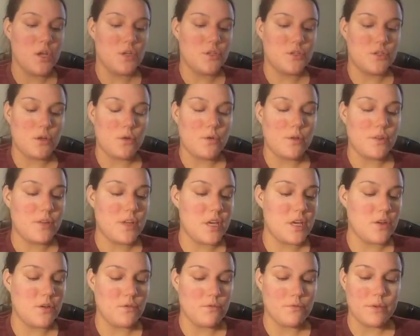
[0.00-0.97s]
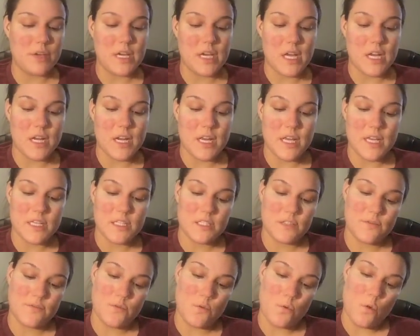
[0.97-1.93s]
So the green
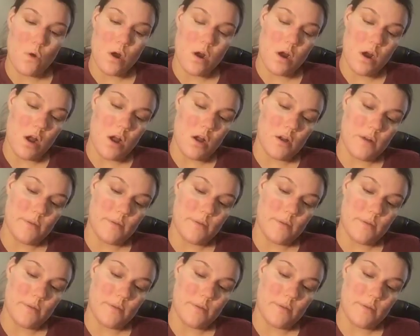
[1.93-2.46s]
is for